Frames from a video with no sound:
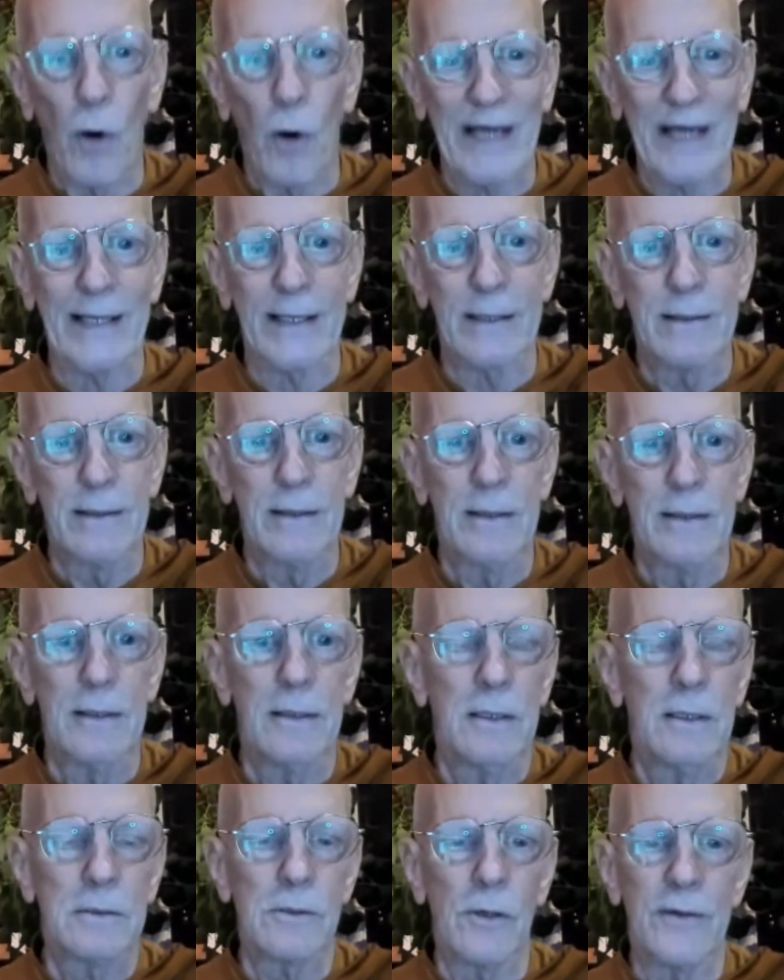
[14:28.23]
point.
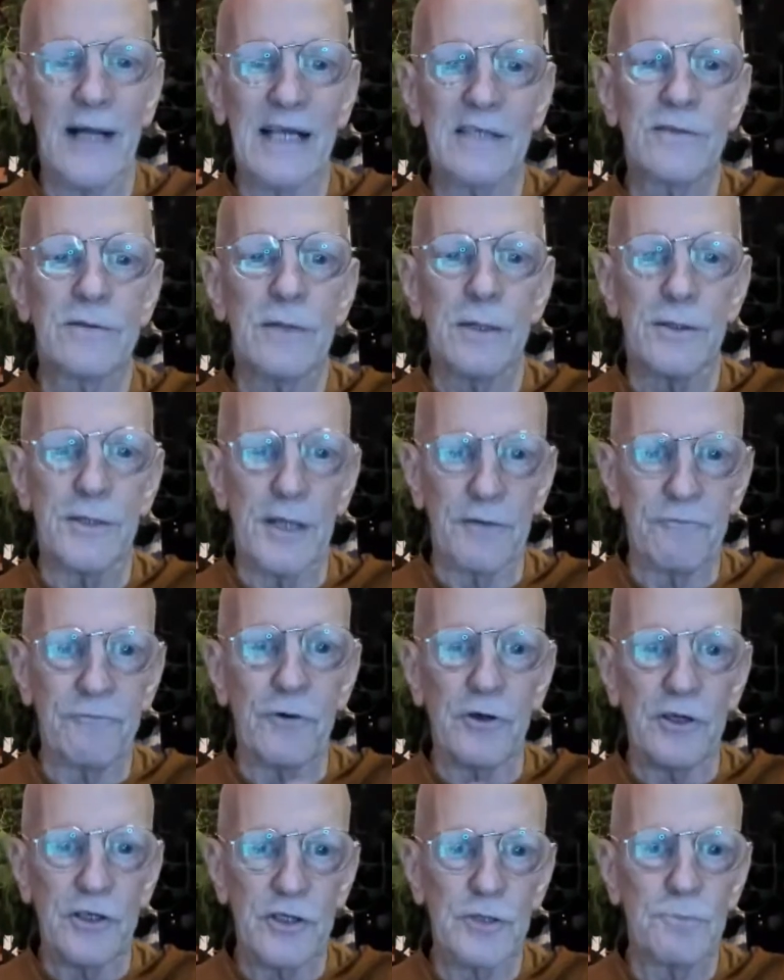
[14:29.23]
So that's the
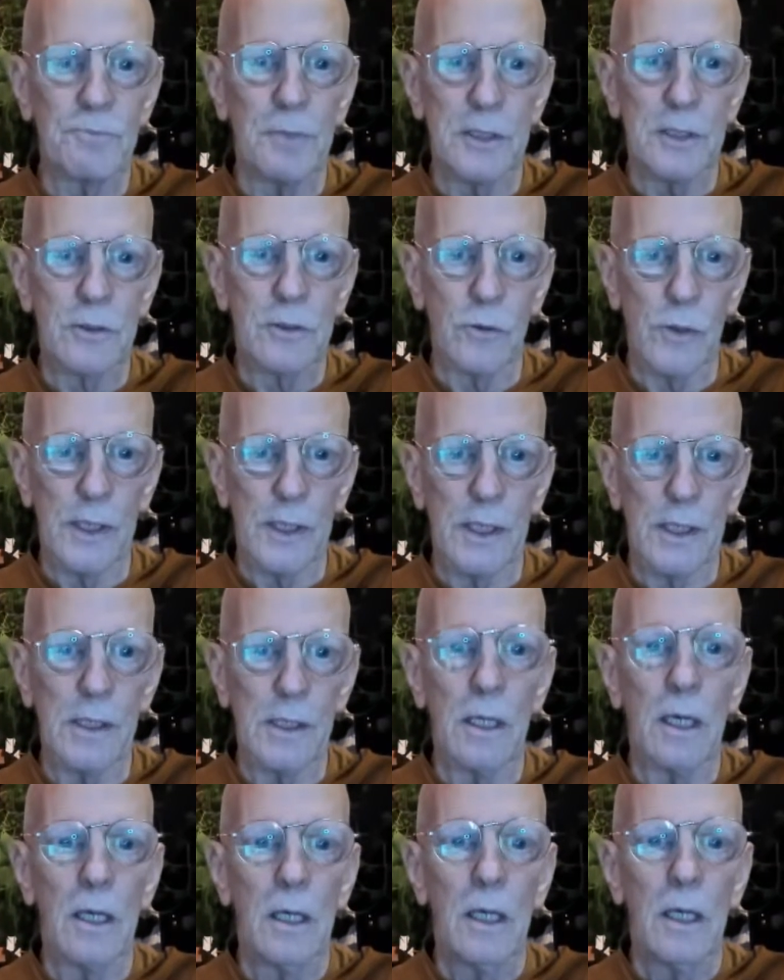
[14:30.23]
difference
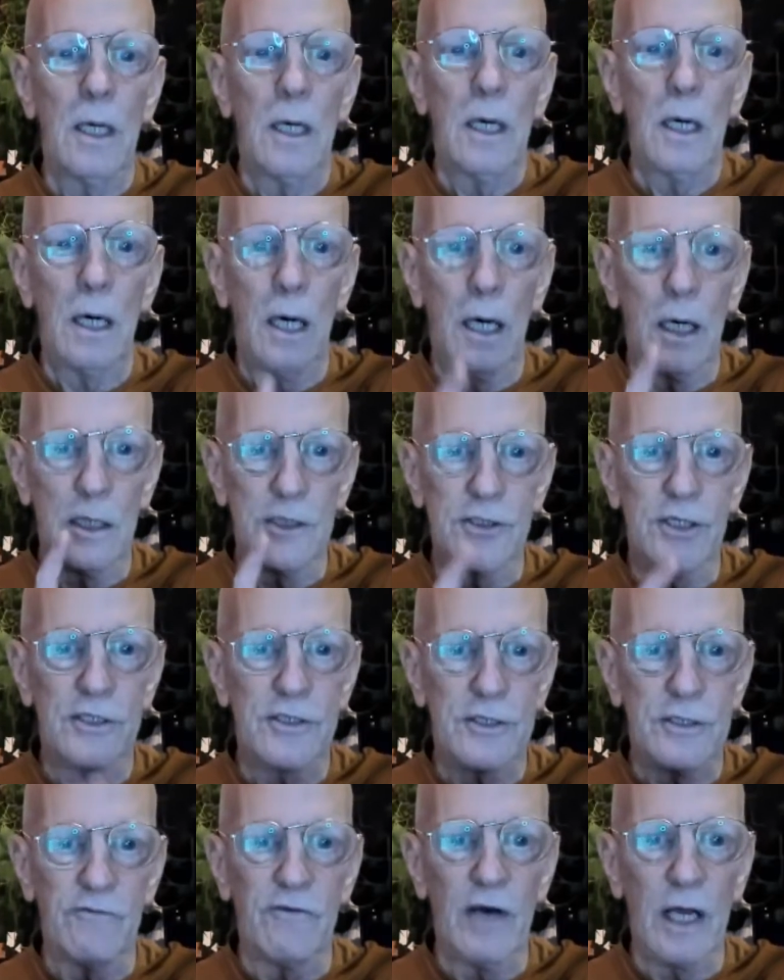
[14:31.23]
between
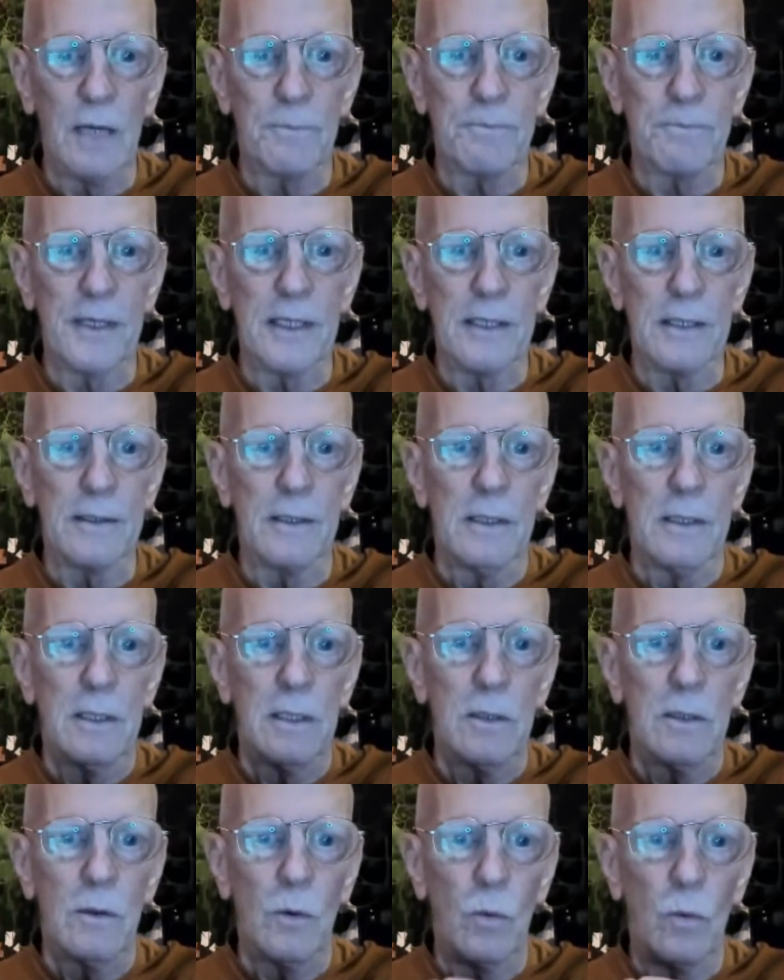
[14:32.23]
just developing
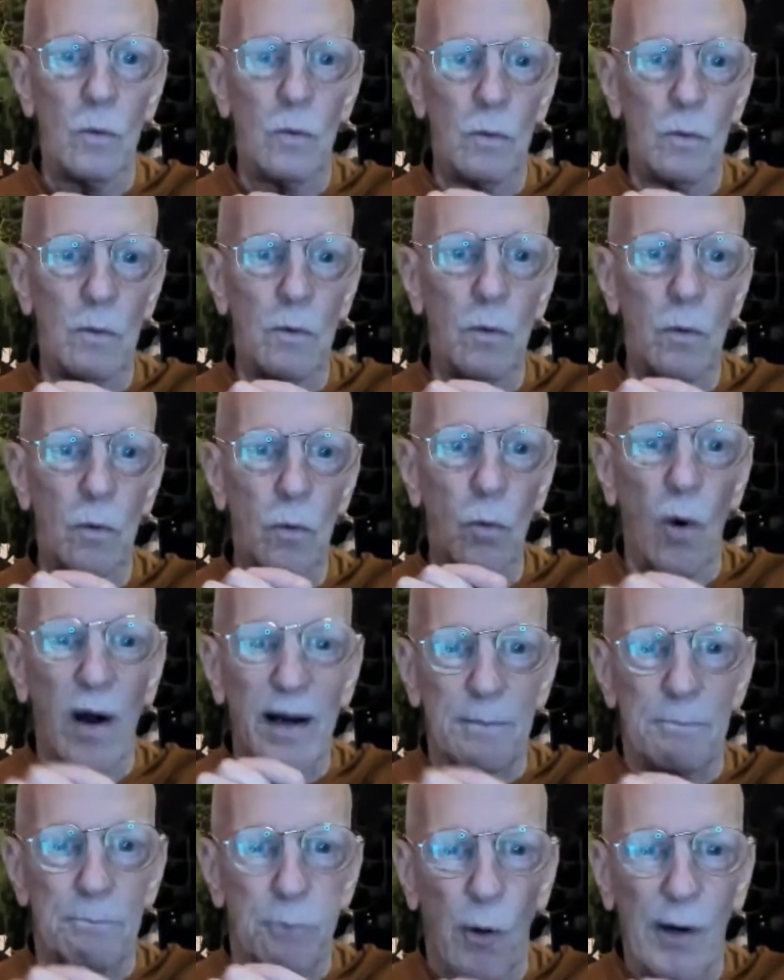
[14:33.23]

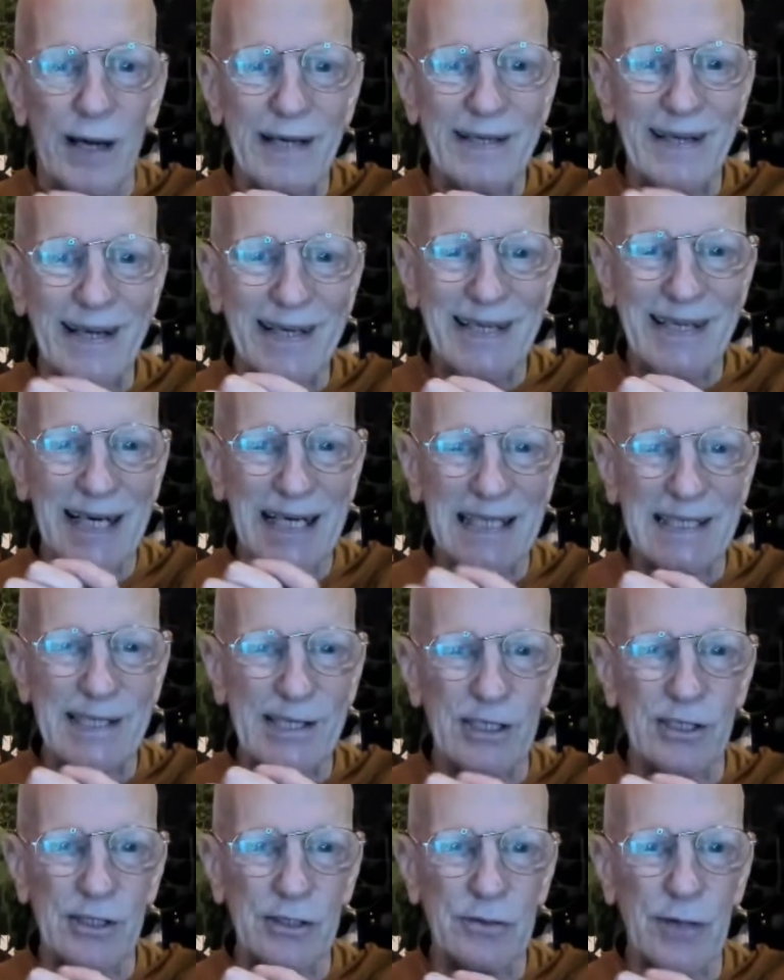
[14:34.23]
one pointed
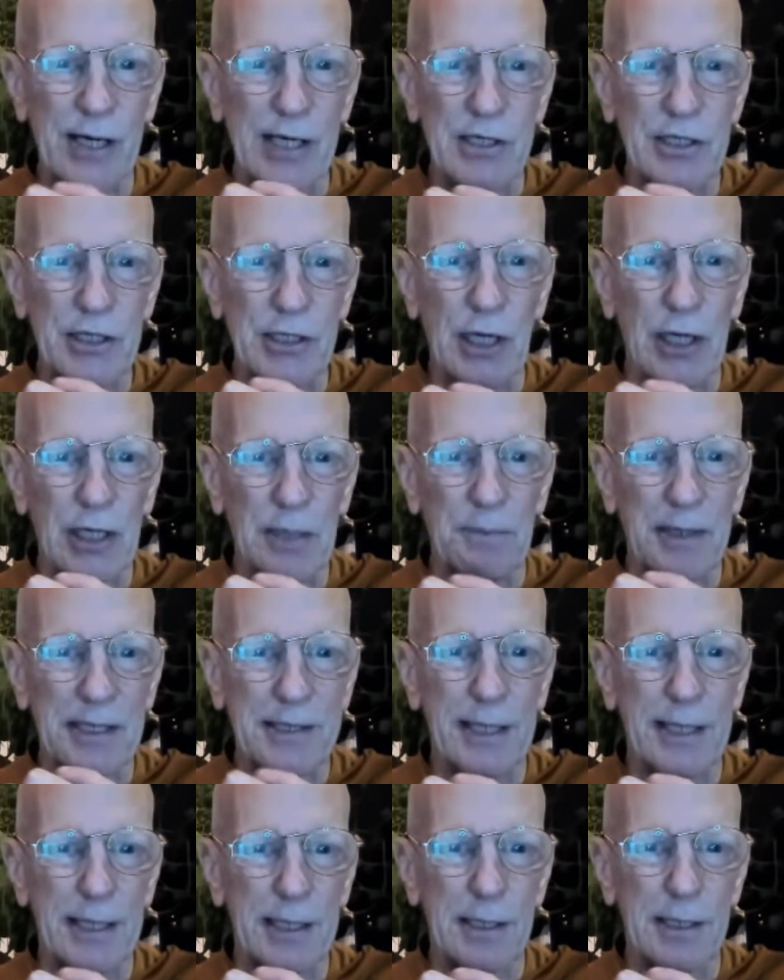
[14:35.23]
concentration on a
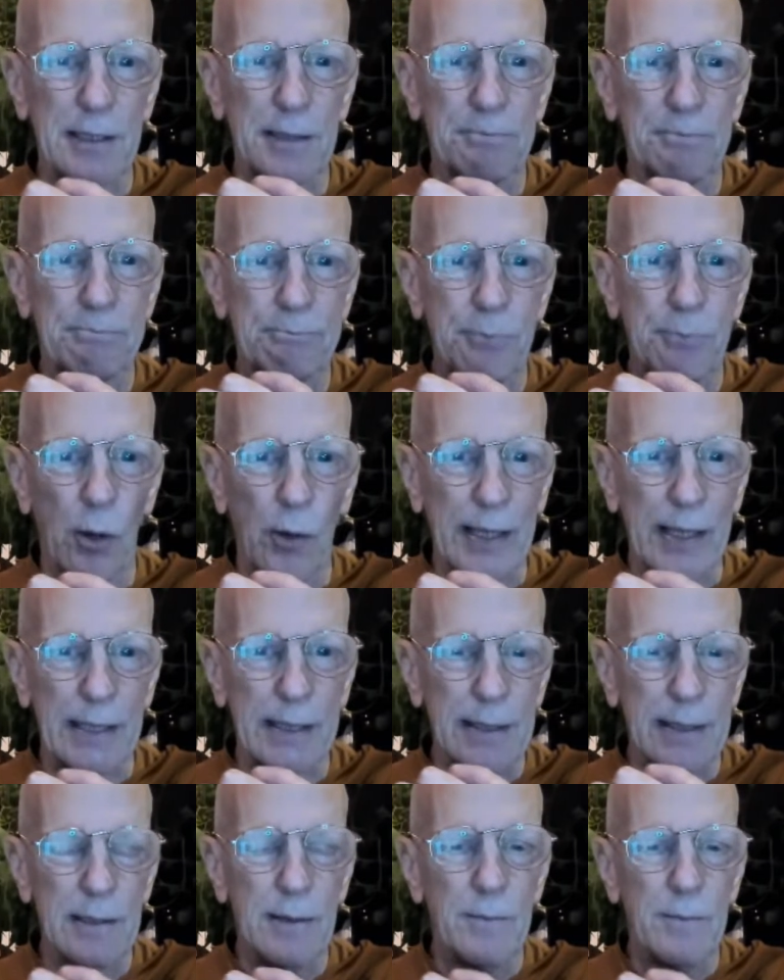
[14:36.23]
particular
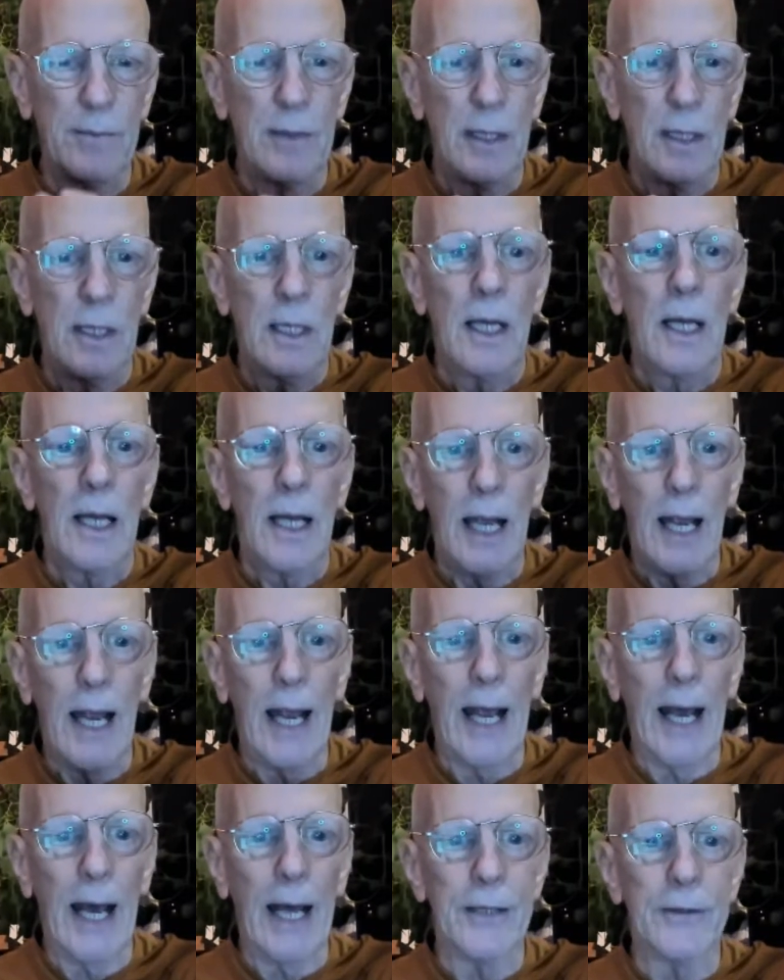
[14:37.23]
point
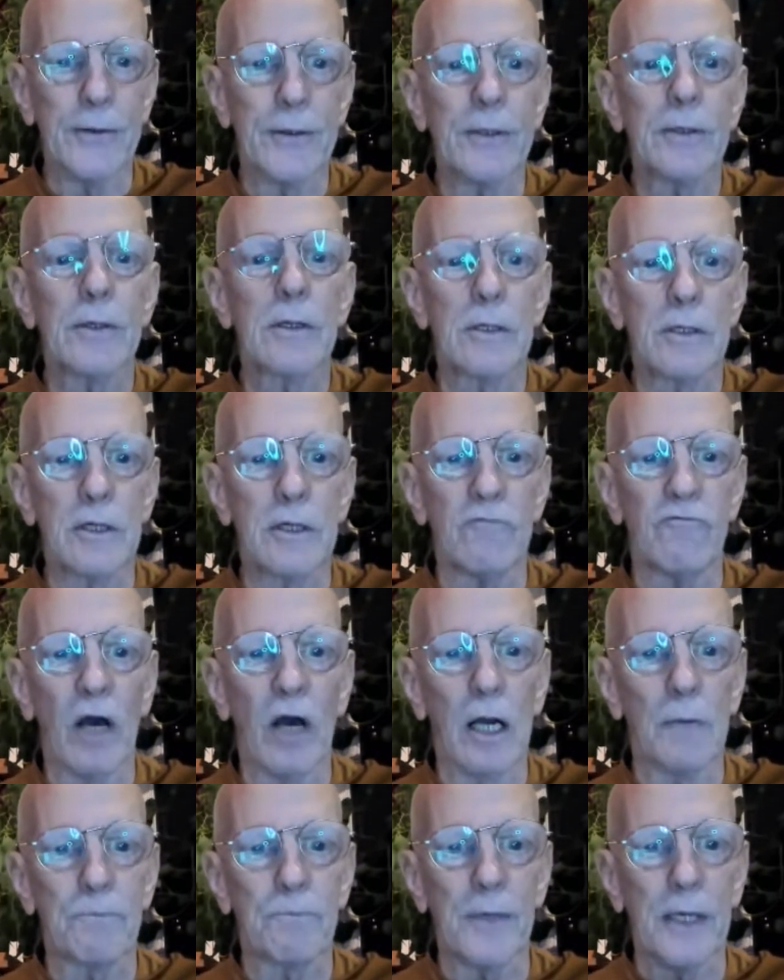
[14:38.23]
and
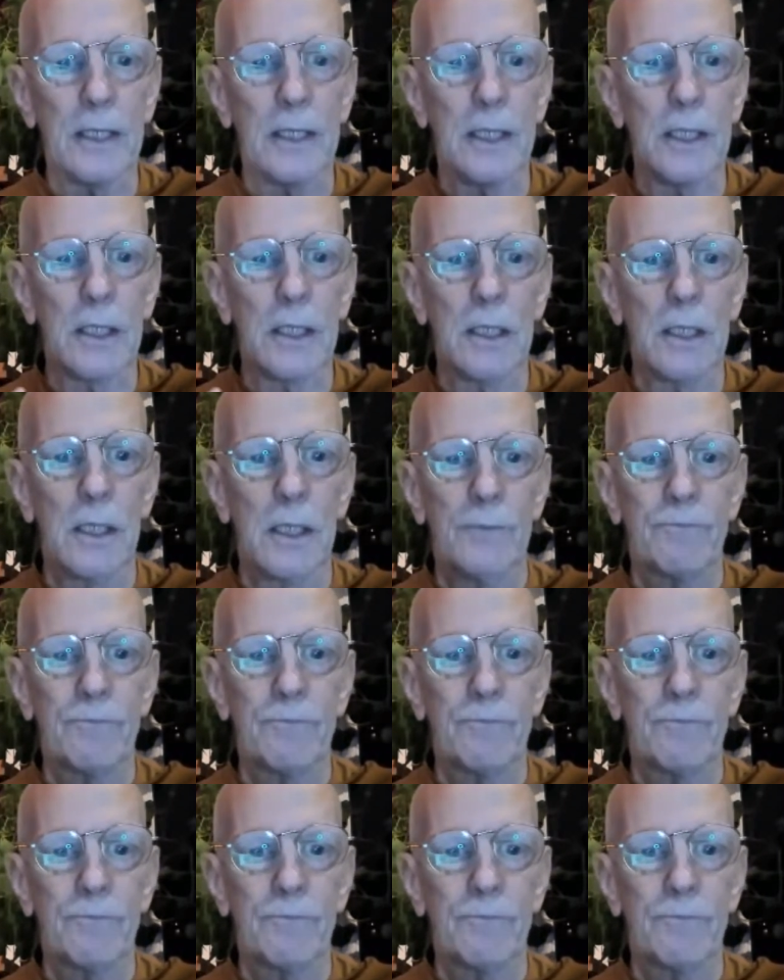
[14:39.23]
developing